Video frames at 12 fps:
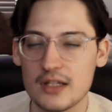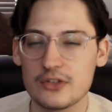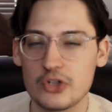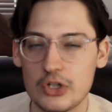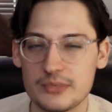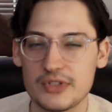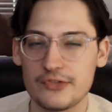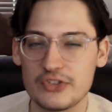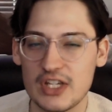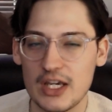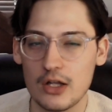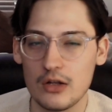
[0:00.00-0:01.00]
in terms of
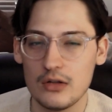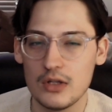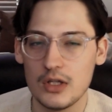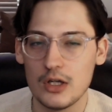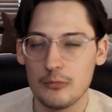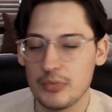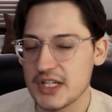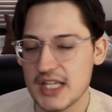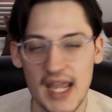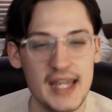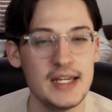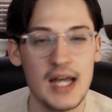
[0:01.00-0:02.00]
skill but
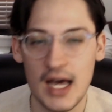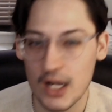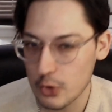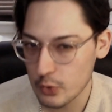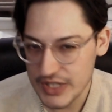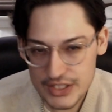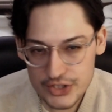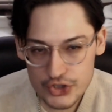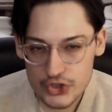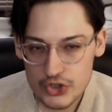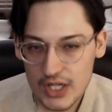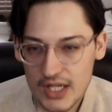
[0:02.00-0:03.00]
he ain't out of
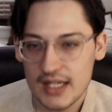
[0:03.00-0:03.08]
reach.